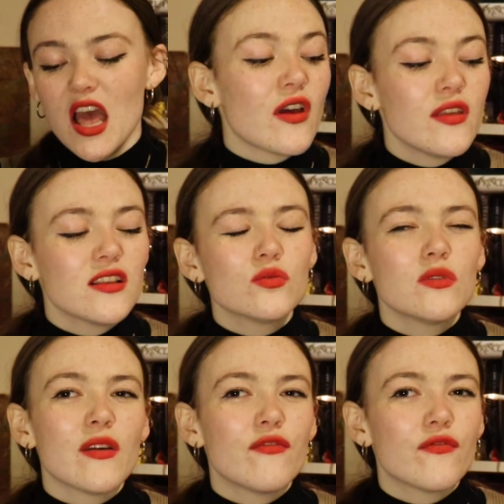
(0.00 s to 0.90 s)
I think it's
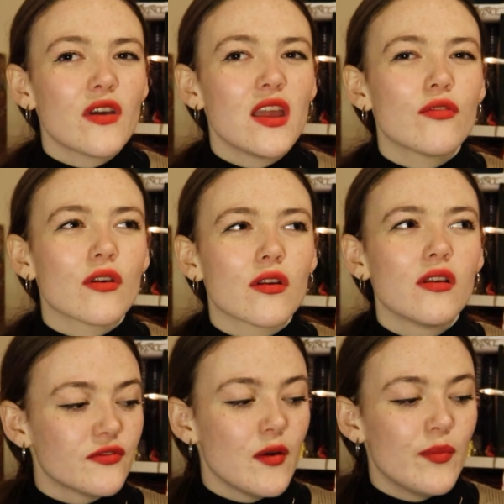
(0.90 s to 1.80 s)
one of my
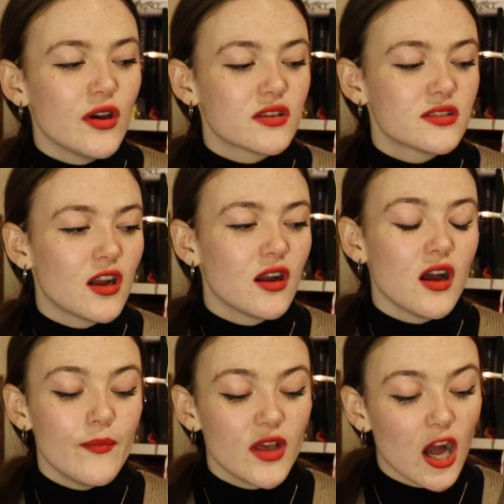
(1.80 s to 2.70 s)
favourite of her books,
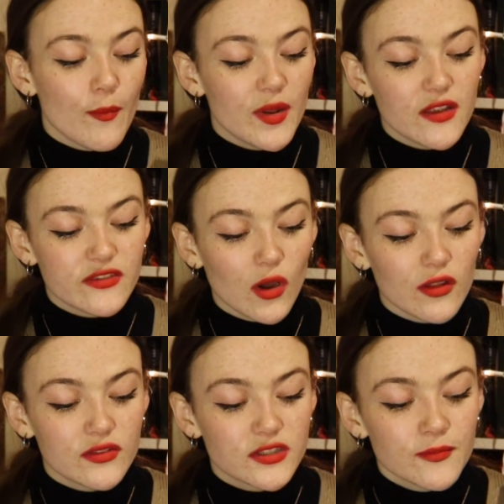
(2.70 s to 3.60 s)
um, A Company of
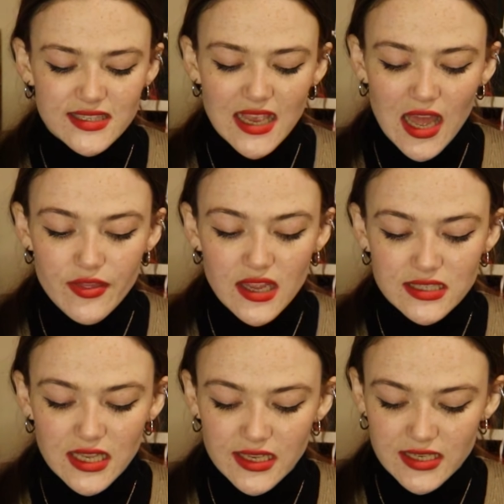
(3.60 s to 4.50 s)
Swans. It's set, I think
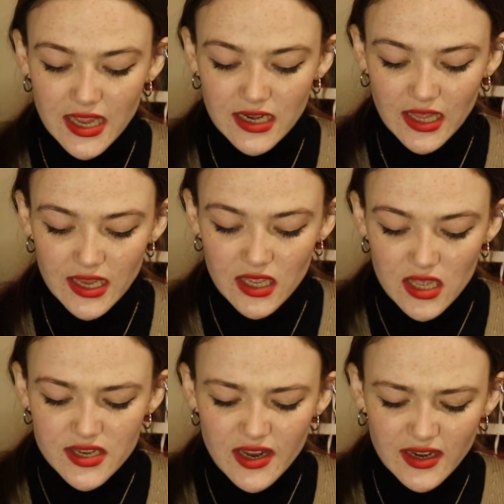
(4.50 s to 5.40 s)
it's like set in like
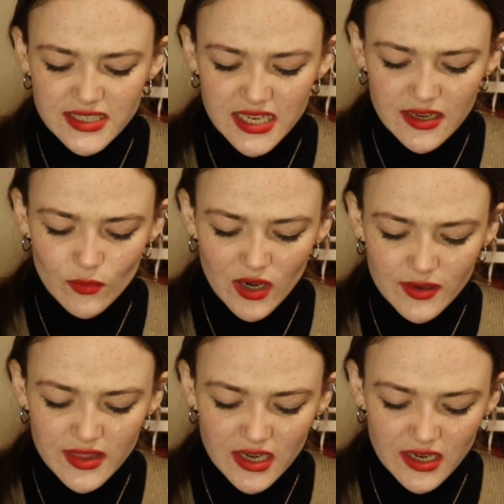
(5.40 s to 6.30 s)
19, why do
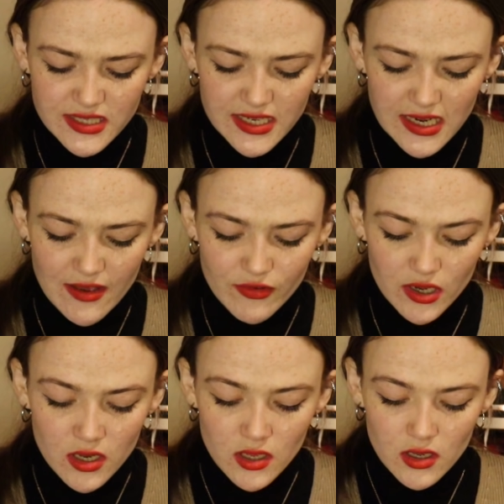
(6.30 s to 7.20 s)
I think
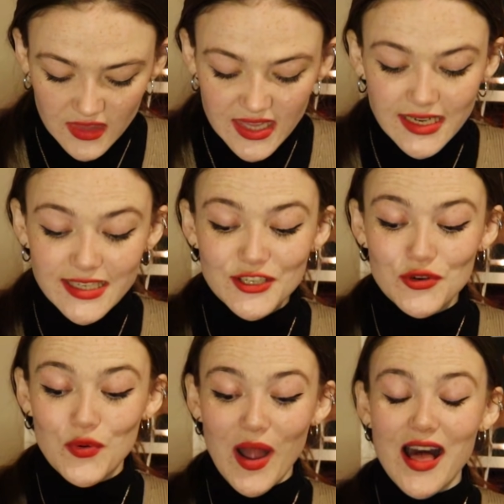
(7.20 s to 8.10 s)
1911?
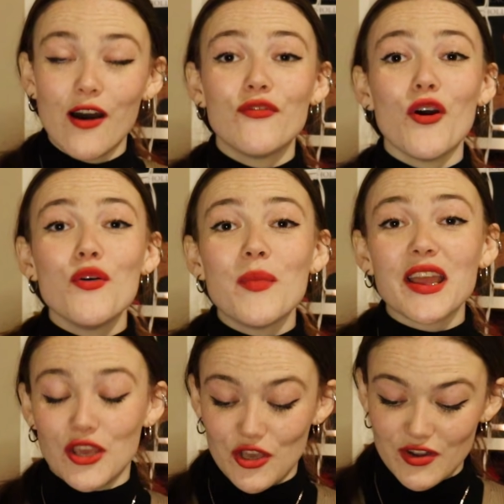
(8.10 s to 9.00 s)
1912! Oh
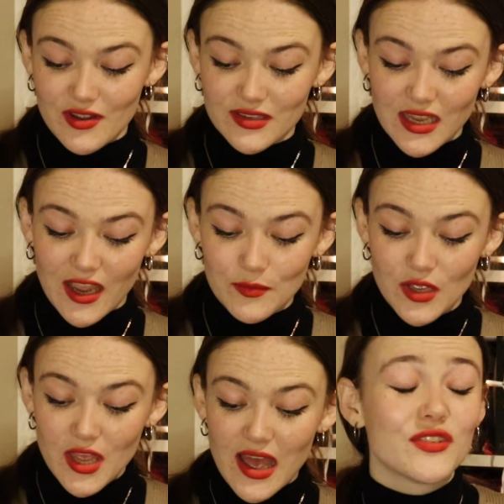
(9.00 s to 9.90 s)
my goodness,
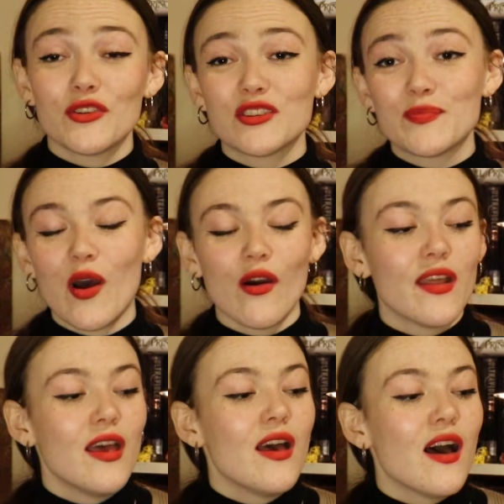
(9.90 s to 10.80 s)
I'm so spot
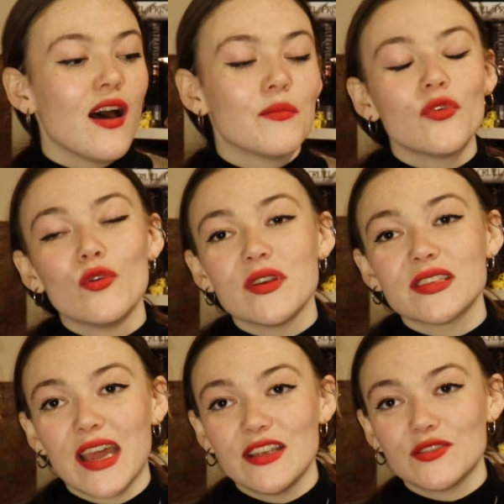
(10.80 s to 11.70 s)
on. Um,
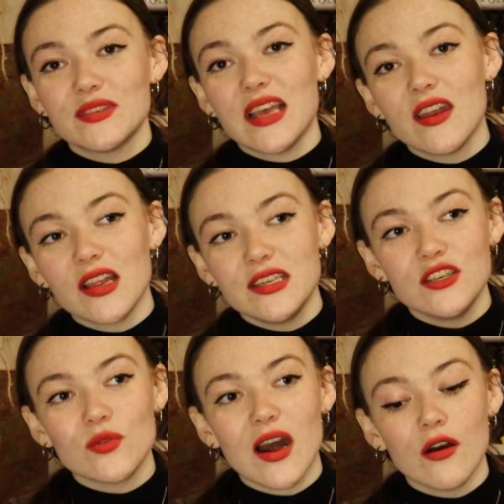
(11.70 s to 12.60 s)
almost. Okay, so set in
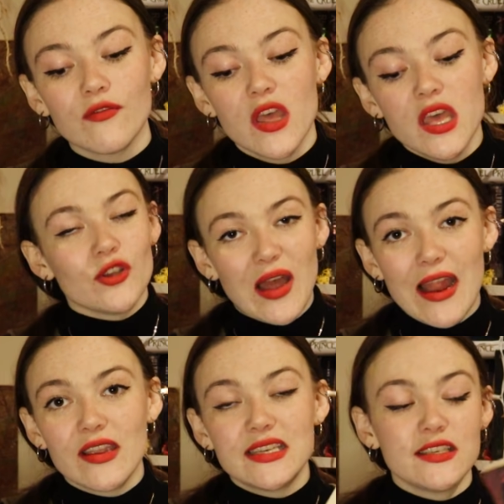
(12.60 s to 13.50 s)
1912. So
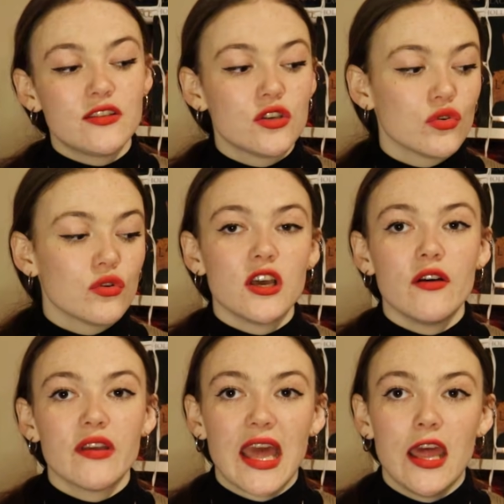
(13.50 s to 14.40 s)
Harriet is the daughter
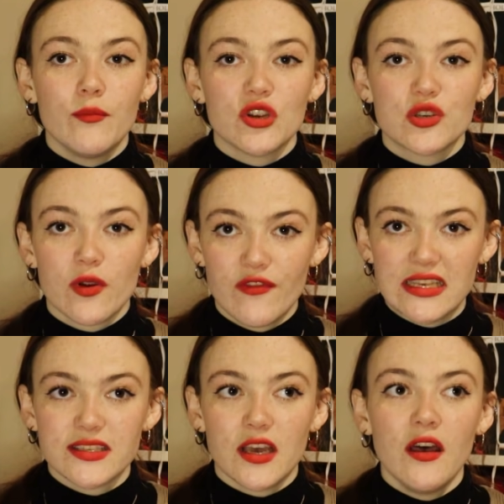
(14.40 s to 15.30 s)
of a Cambridge
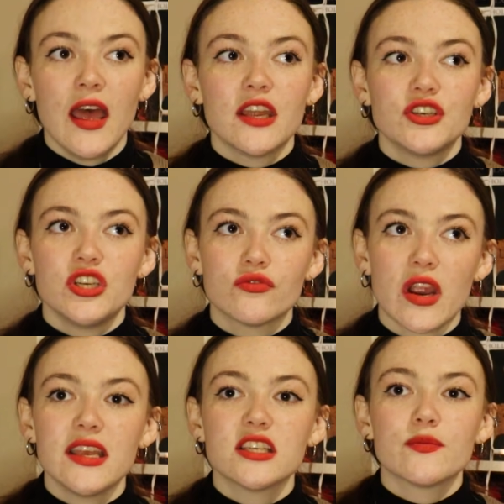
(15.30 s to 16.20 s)
professor and she's
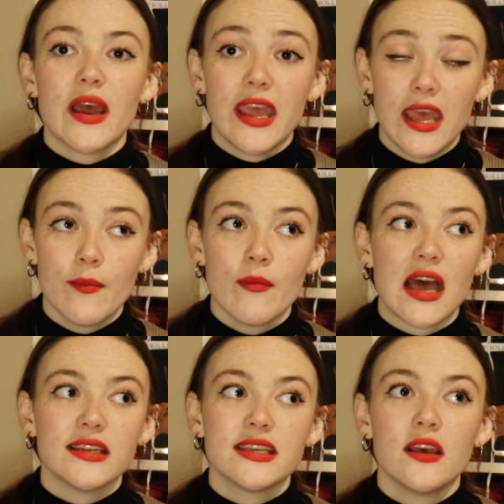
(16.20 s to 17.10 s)
raised by him
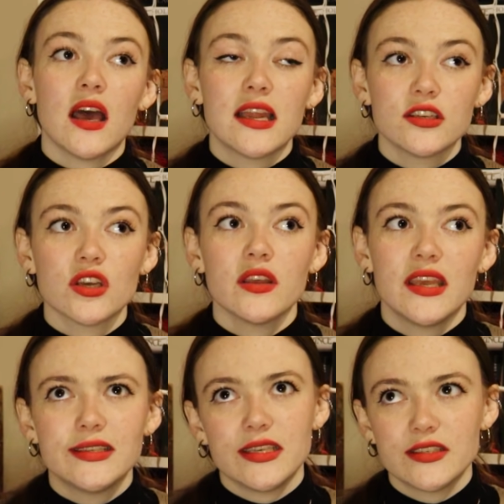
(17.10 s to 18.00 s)
and, and
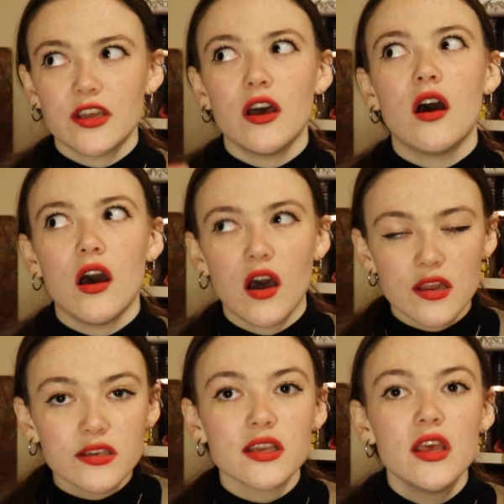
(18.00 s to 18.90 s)
his sister, her
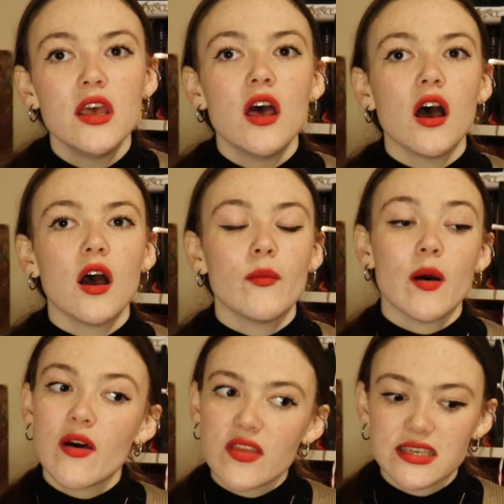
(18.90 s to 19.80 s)
aunt. Um,
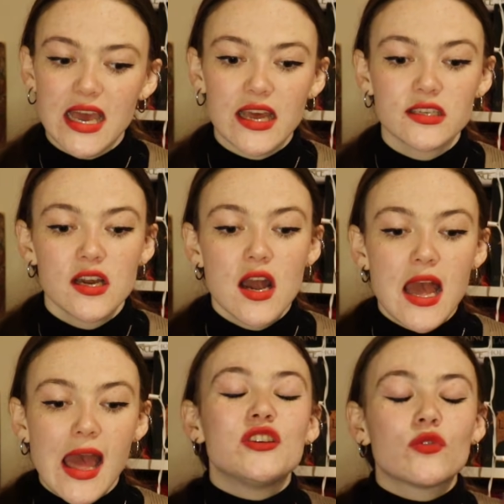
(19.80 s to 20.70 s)
her mother's dead.
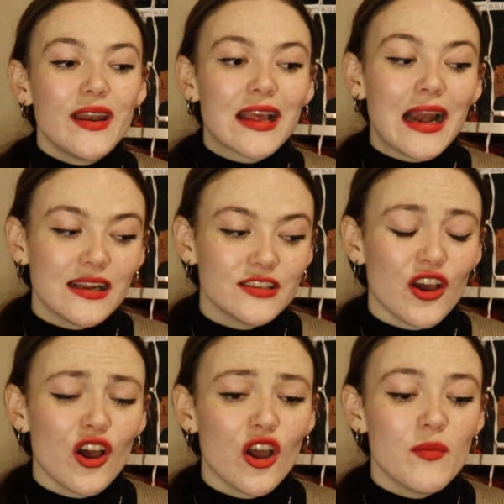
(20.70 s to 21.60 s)
She's quite neglected
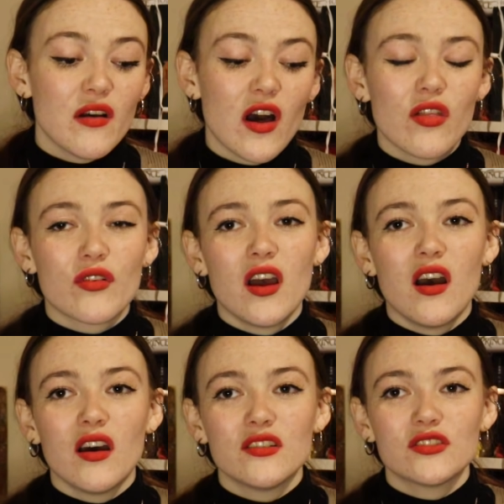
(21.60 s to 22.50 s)
at home. Her father and her
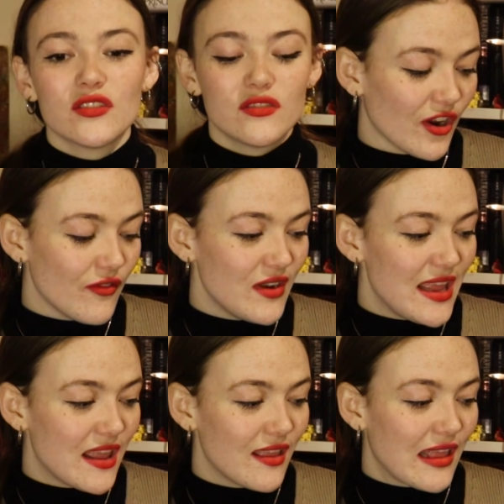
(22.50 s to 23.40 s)
aunt uh, don't
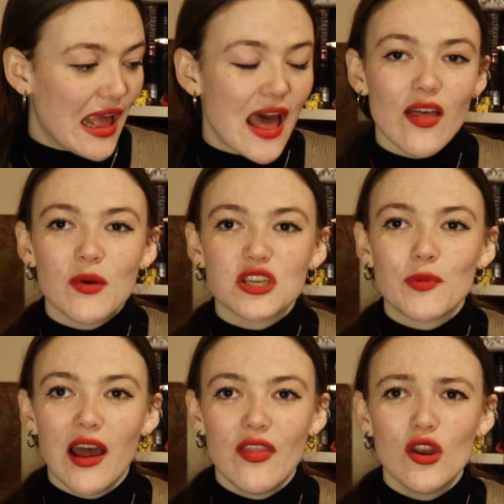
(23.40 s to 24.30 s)
really care that much
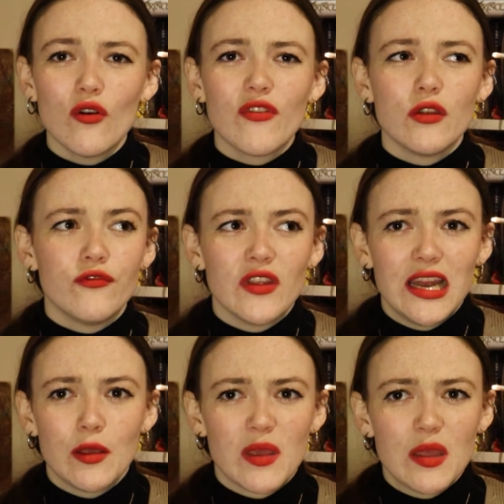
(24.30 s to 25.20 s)
about her. They're not very
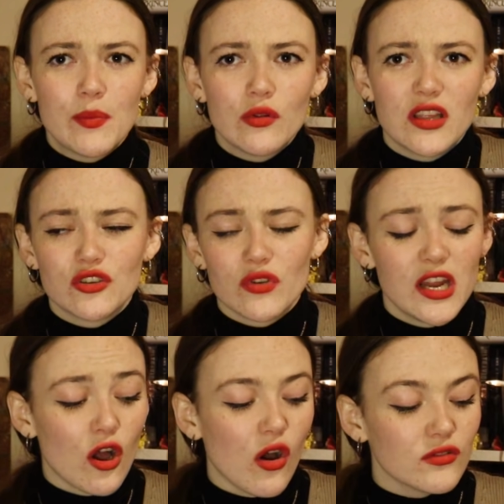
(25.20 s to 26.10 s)
feeling people. They're just
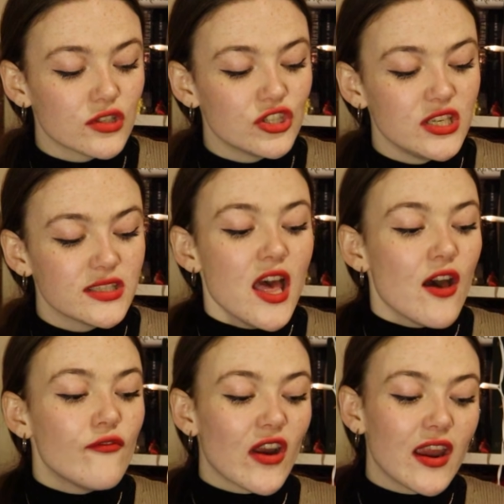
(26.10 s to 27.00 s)
really cold and she's
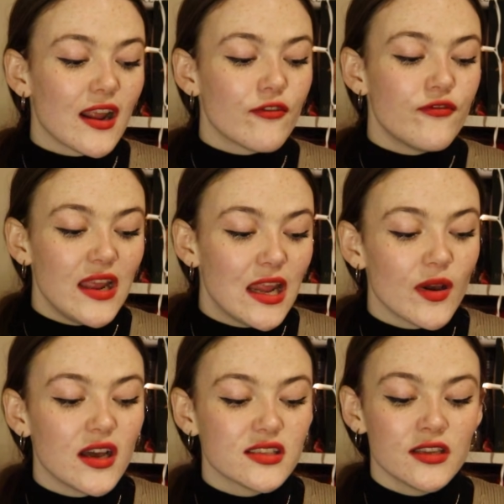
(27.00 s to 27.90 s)
very like feeling
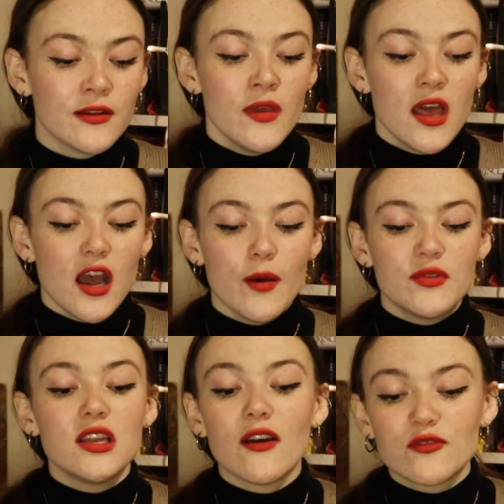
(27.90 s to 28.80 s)
person. Um,
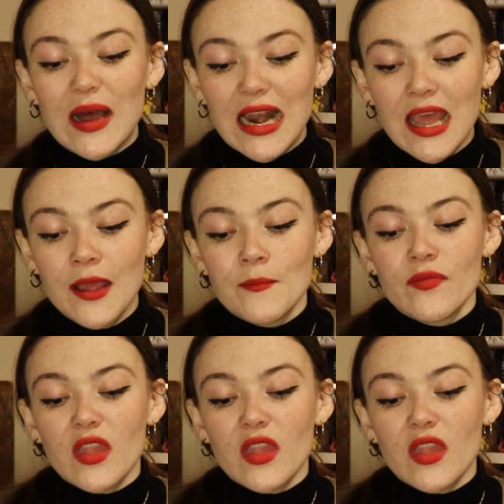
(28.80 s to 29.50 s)
and she loves ballet.